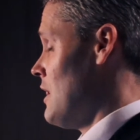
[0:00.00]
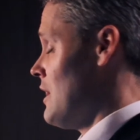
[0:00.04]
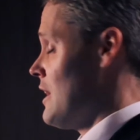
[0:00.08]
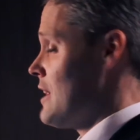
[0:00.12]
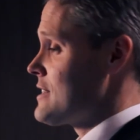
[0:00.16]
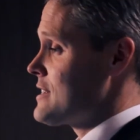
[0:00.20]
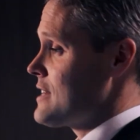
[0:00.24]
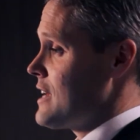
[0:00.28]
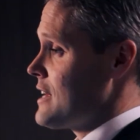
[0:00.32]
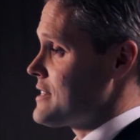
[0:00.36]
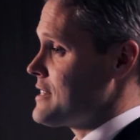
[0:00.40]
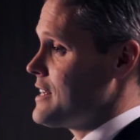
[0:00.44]

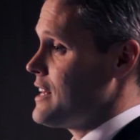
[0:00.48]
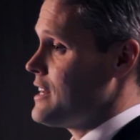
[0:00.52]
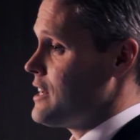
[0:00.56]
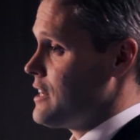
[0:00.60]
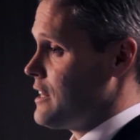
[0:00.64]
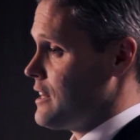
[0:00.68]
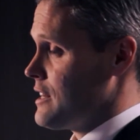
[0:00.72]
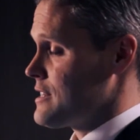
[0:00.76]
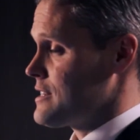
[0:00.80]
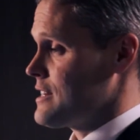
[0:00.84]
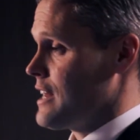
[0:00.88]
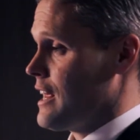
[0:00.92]
Let's not send it
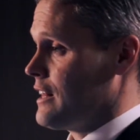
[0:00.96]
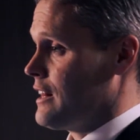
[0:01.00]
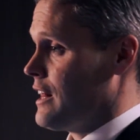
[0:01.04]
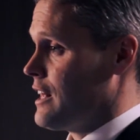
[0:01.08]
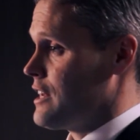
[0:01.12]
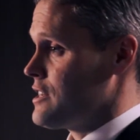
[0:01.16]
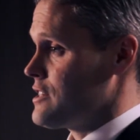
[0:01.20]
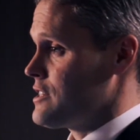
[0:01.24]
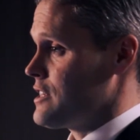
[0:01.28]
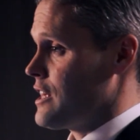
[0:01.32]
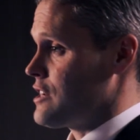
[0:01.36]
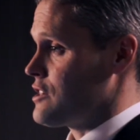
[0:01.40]
to the state
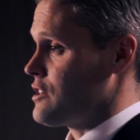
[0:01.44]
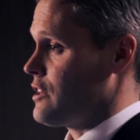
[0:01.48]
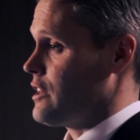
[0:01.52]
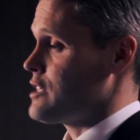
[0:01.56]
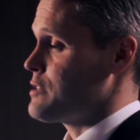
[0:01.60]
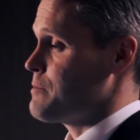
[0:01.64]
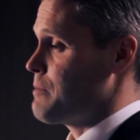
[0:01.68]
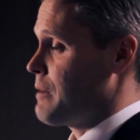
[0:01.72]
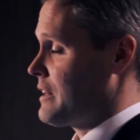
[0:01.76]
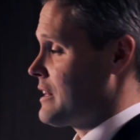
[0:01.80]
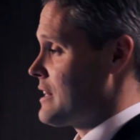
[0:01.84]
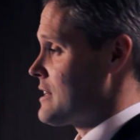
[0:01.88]
legislature.
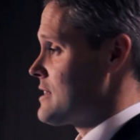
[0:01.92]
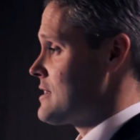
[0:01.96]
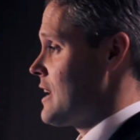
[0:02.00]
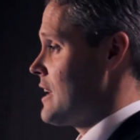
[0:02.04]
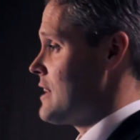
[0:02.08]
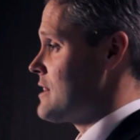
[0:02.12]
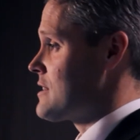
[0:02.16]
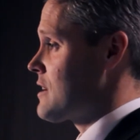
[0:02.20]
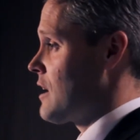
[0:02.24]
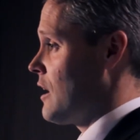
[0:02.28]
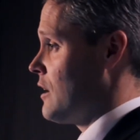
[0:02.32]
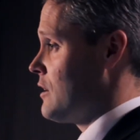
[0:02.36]
Let's make the
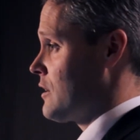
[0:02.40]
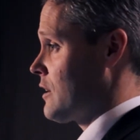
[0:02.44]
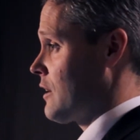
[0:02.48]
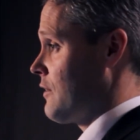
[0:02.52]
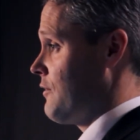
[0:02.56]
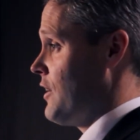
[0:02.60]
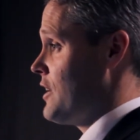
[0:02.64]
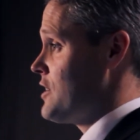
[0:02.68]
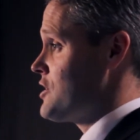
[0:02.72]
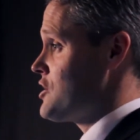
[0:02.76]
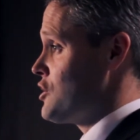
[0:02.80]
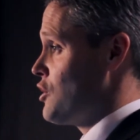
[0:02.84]
states call a
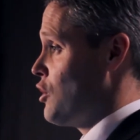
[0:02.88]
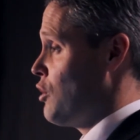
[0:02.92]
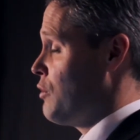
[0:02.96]
convention.